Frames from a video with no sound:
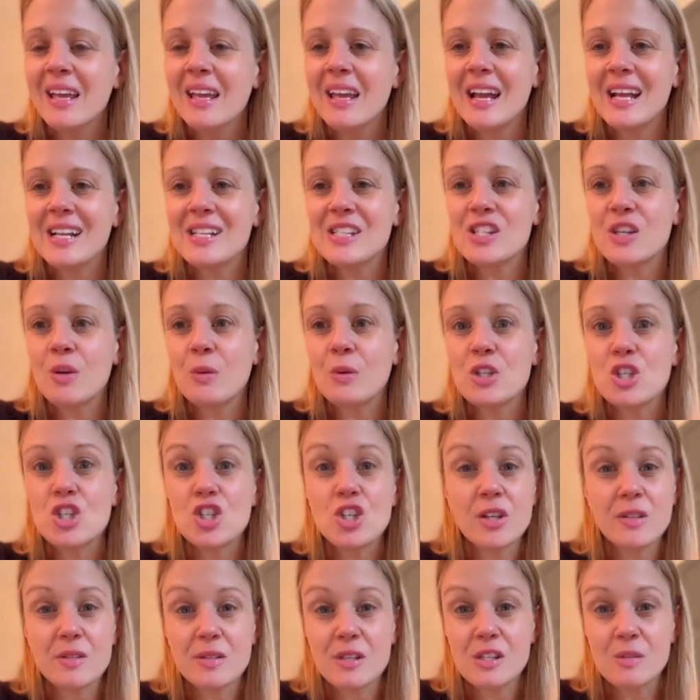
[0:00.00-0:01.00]
And so it's
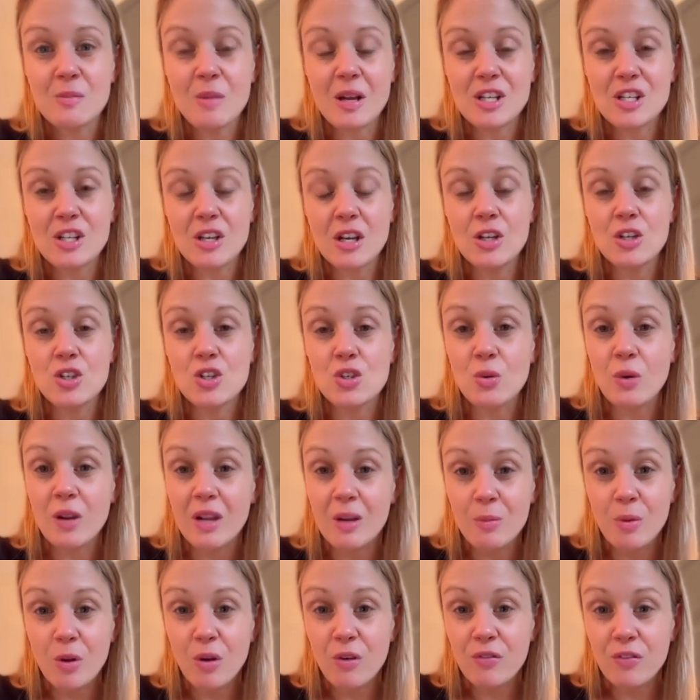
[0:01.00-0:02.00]
just as much
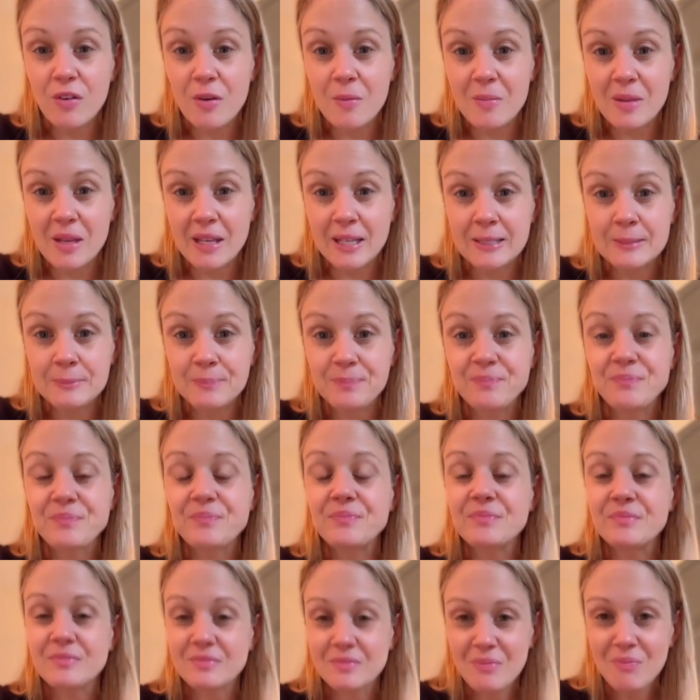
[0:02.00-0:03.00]
enjoyable for me
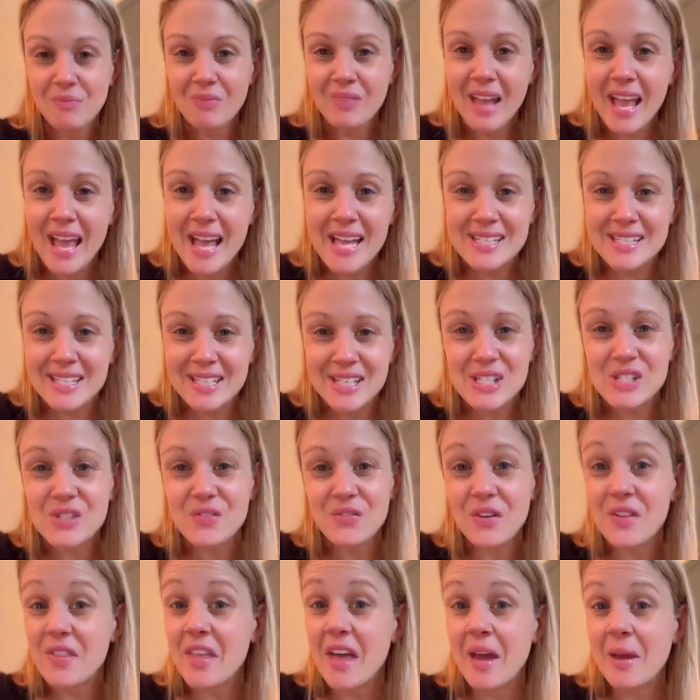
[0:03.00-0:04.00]
as it is
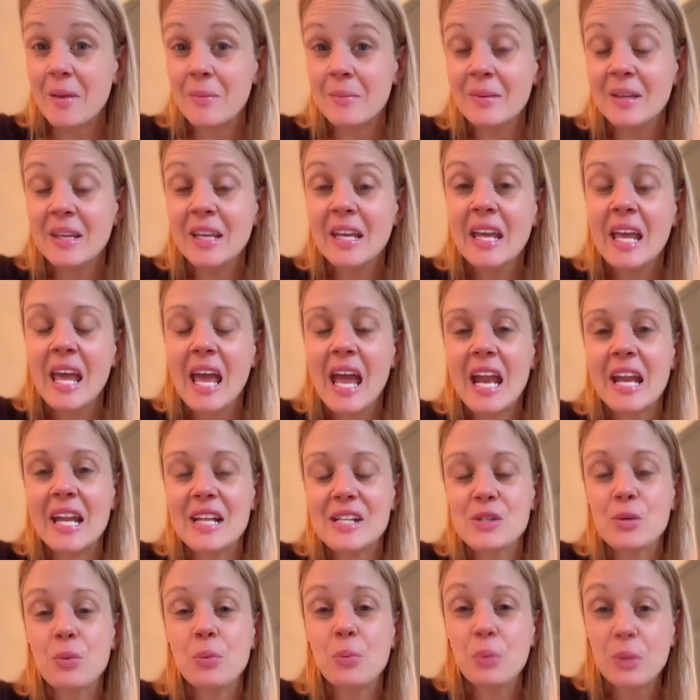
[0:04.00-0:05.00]
for them. And
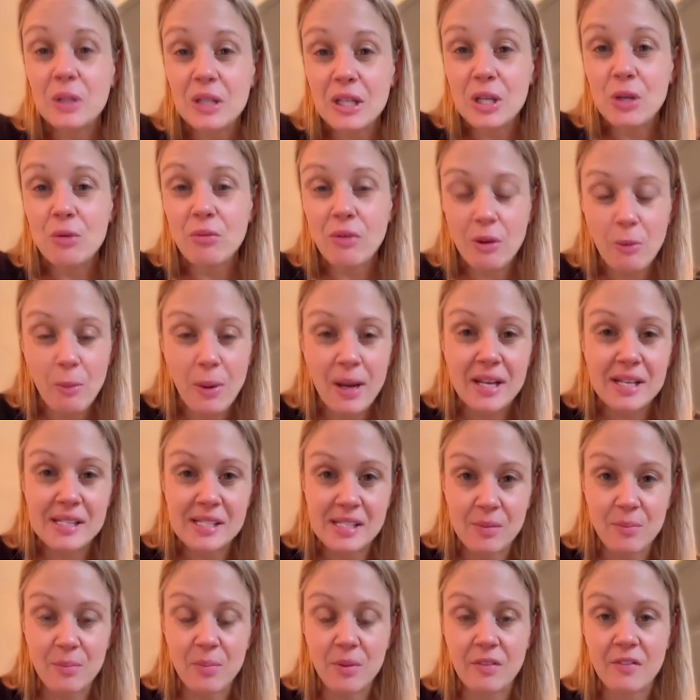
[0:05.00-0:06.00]
it's a really great way to
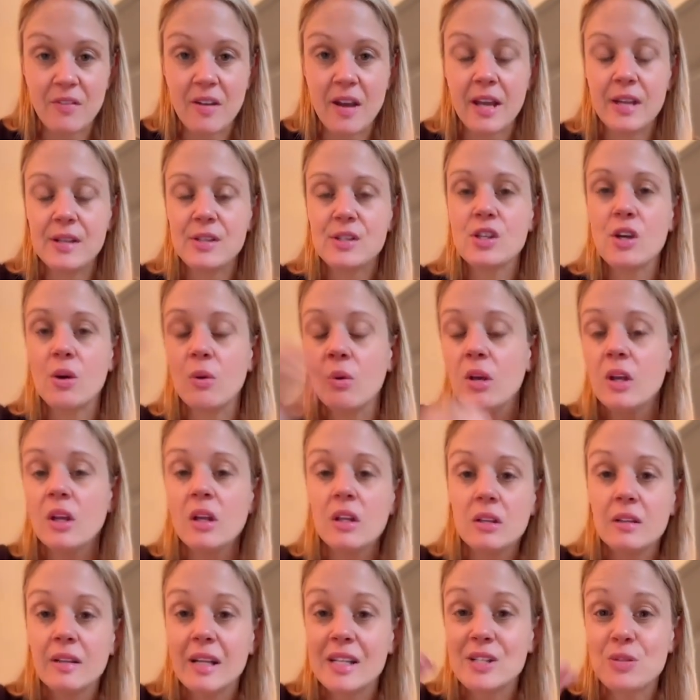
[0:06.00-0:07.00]
simplify. So
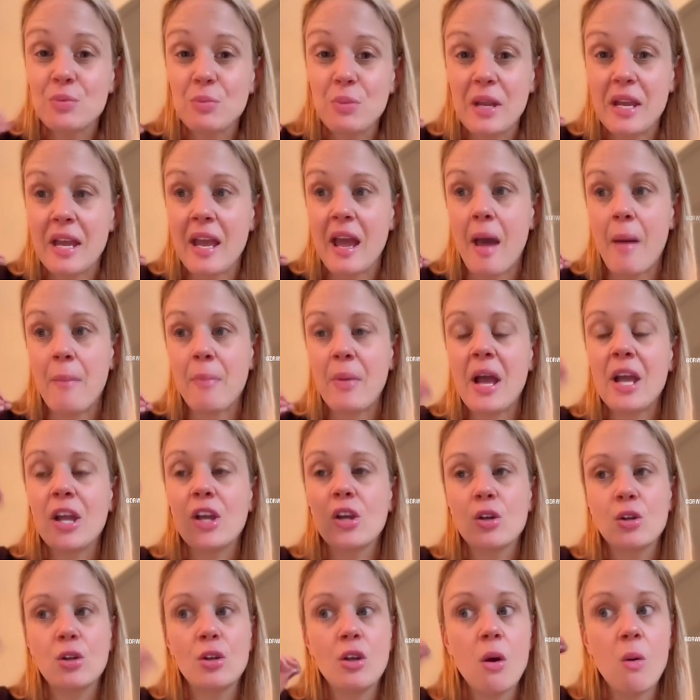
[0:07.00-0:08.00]
let's recap. I
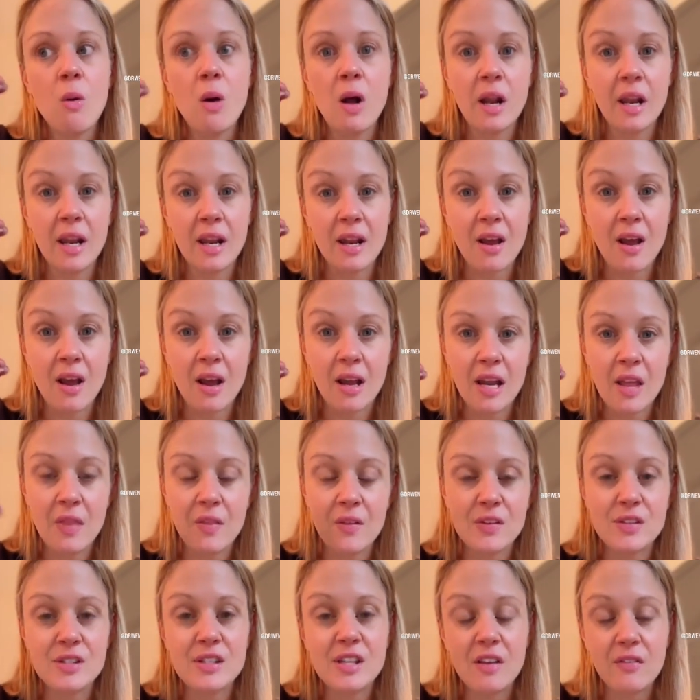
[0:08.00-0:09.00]
could go on, and
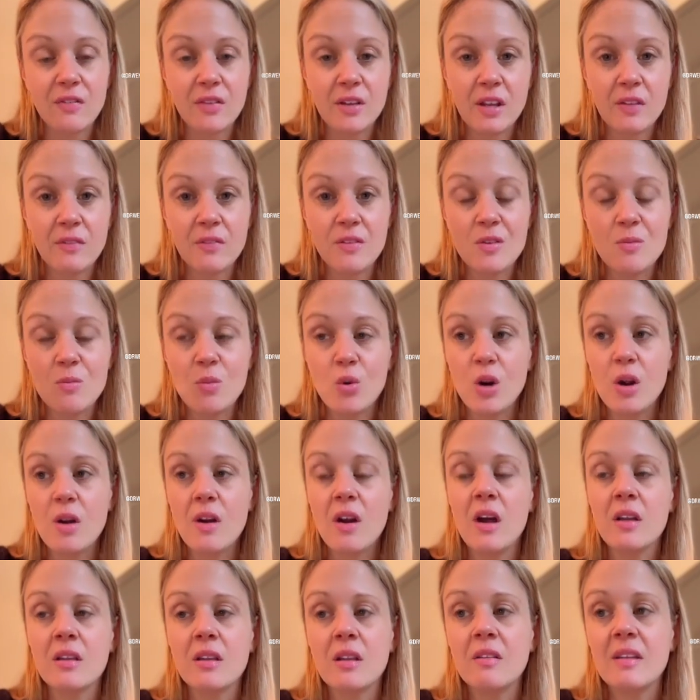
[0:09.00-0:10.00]
there's definitely a few more
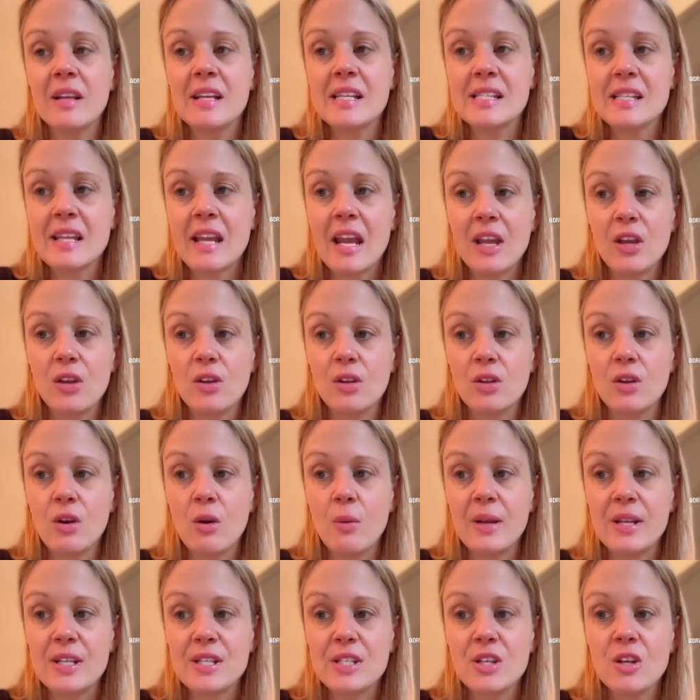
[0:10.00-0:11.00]
on the list that I could go
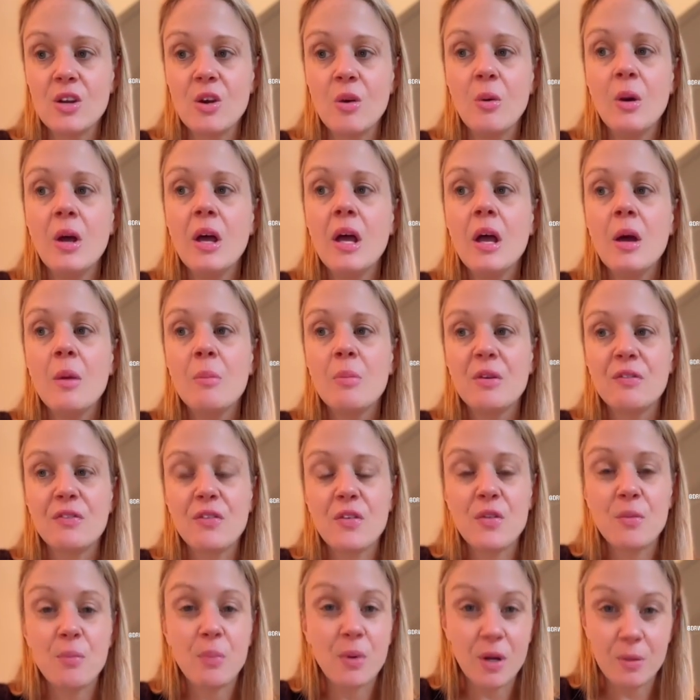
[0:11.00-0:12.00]
into, but for
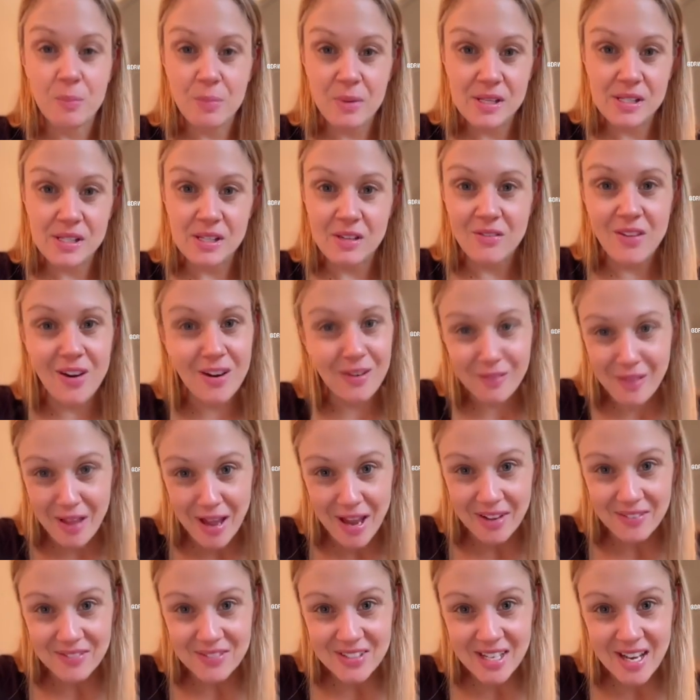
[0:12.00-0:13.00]
the purpose of our
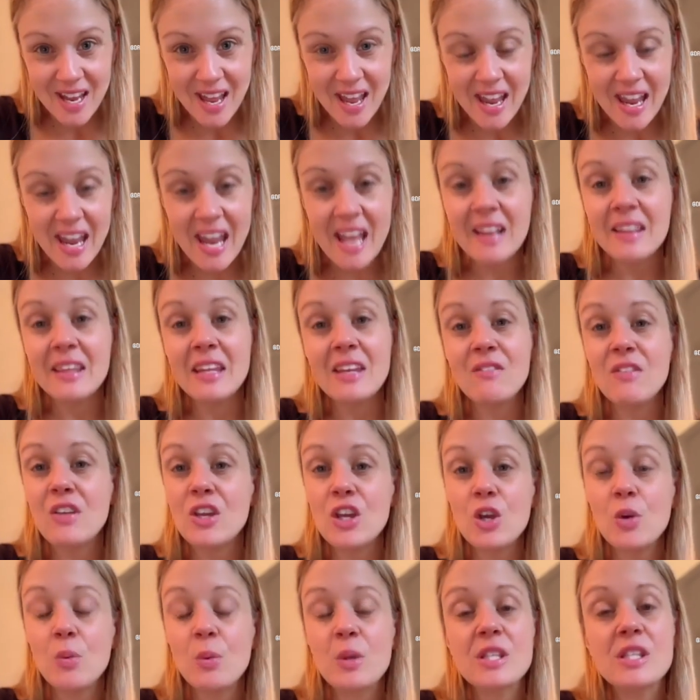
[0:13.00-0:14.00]
live today and leaving
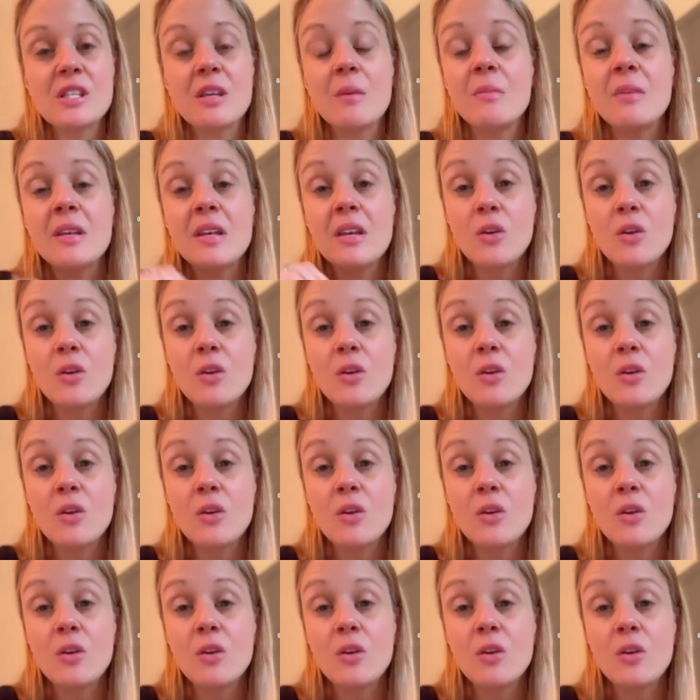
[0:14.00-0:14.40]
you with some